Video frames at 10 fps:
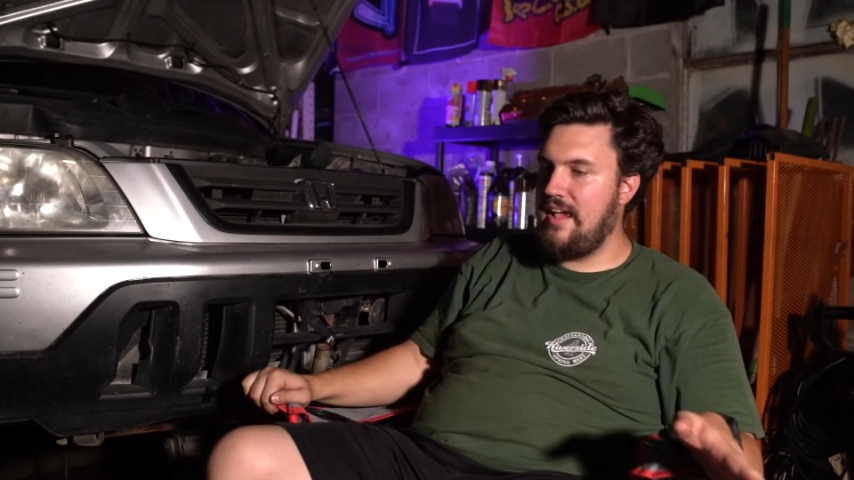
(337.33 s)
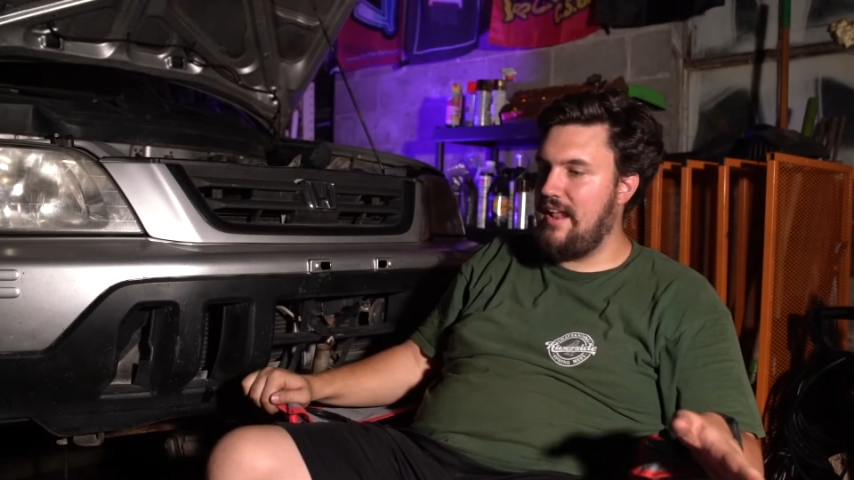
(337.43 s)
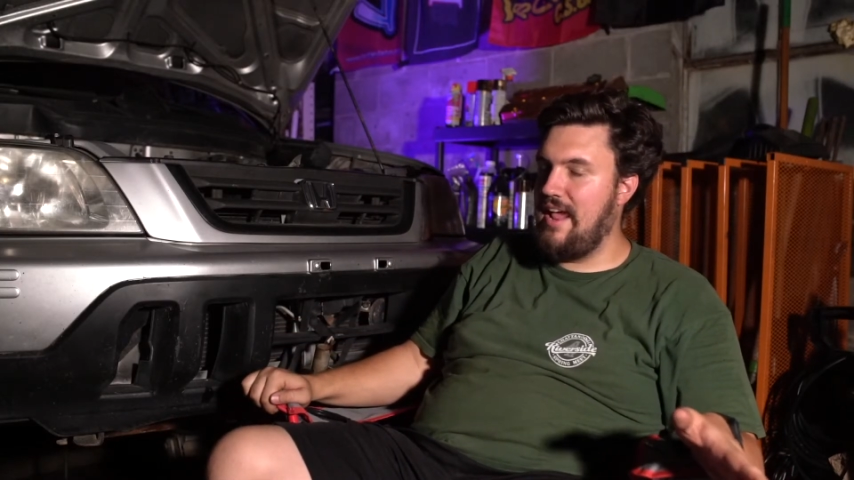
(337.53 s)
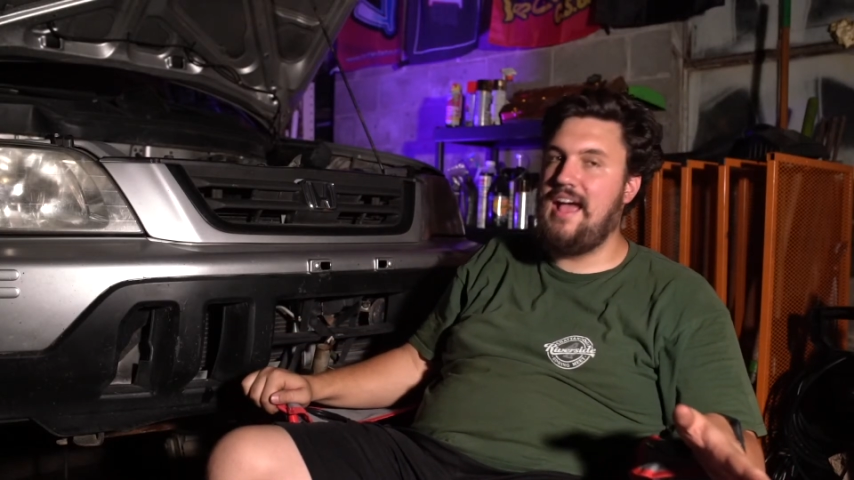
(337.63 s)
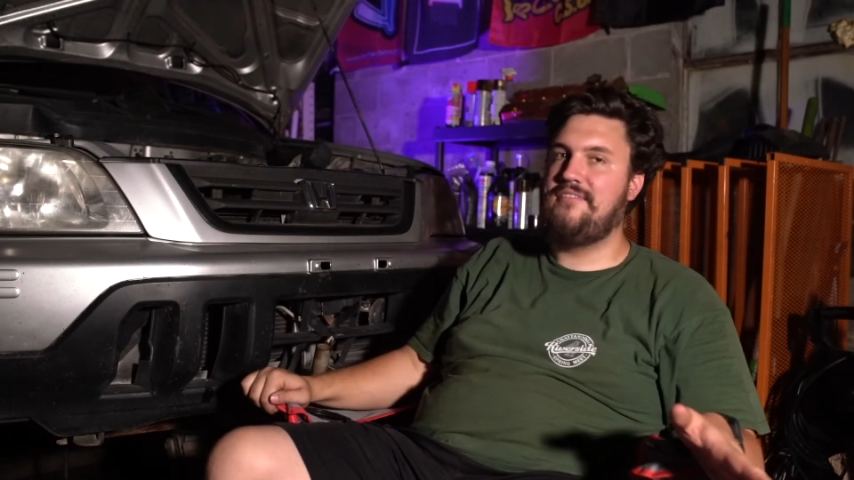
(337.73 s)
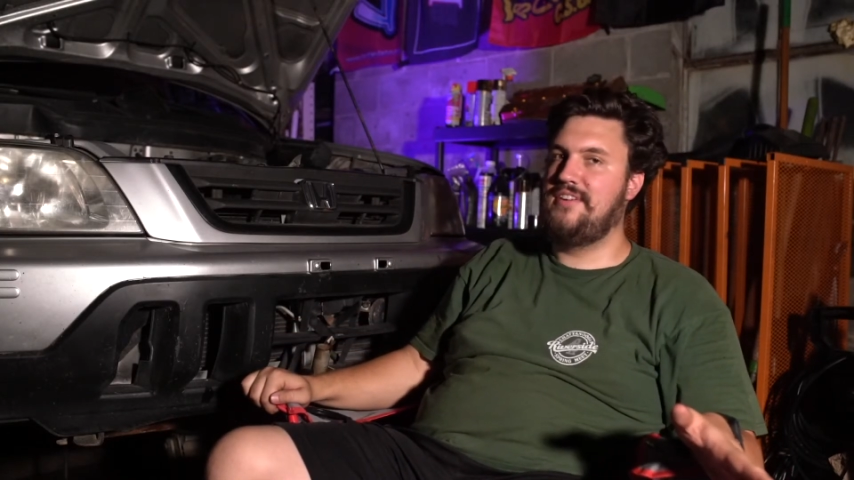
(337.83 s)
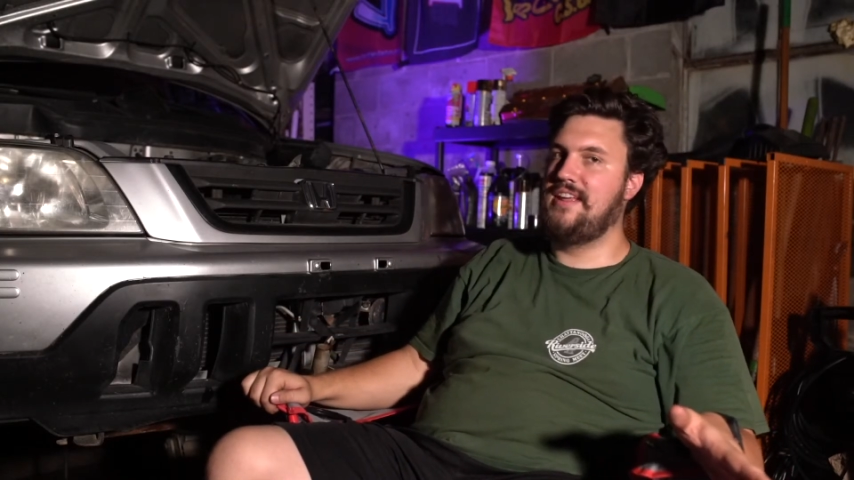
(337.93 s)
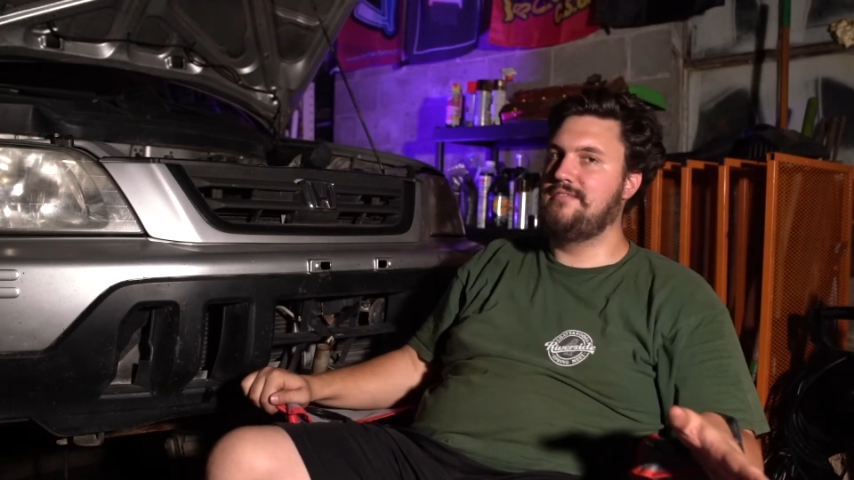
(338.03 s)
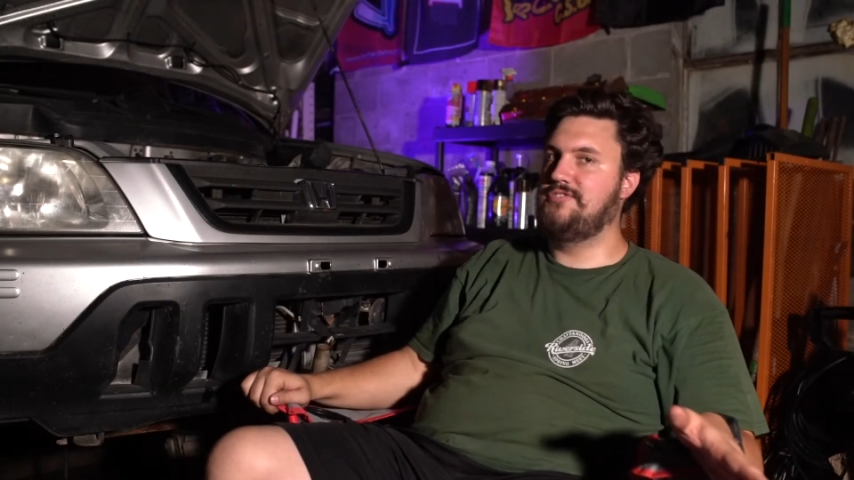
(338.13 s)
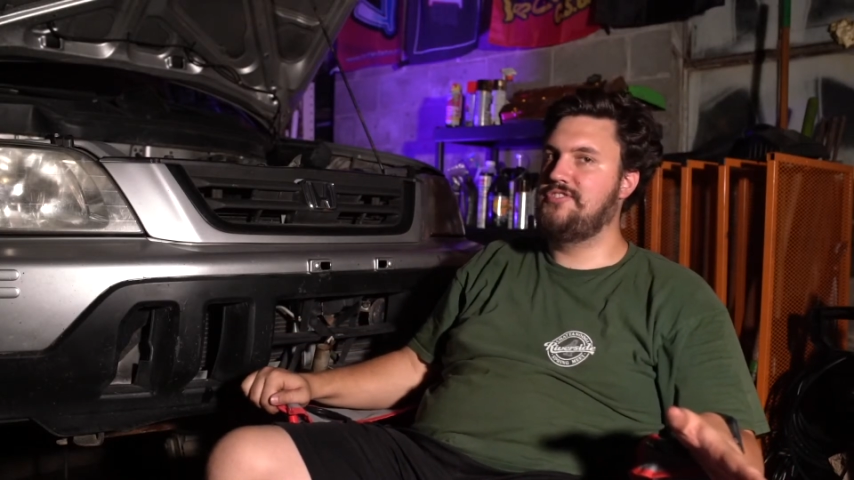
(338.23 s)
and ½ an
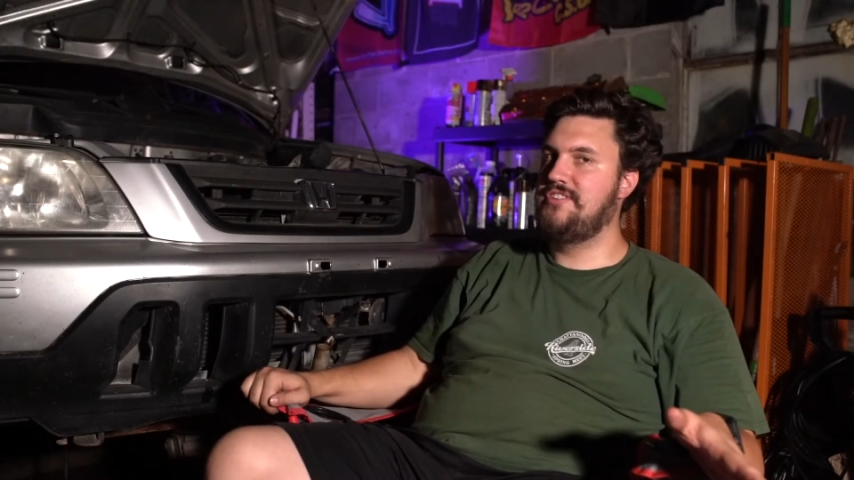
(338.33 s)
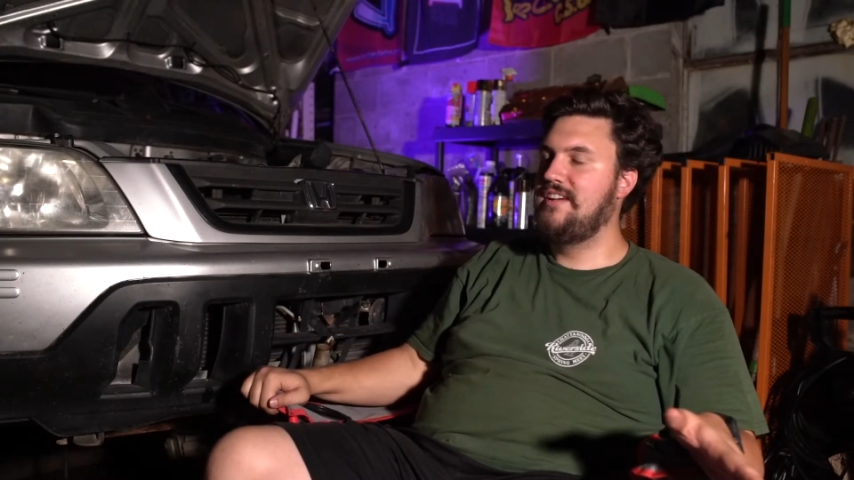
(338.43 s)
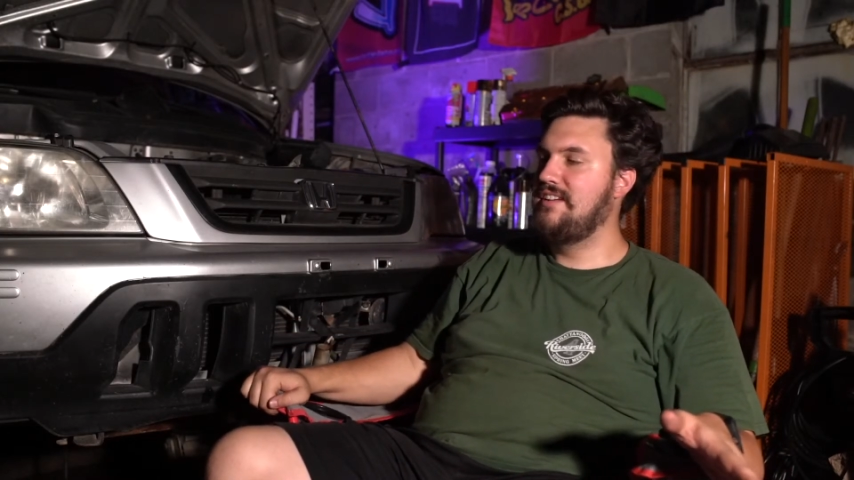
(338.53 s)
inch.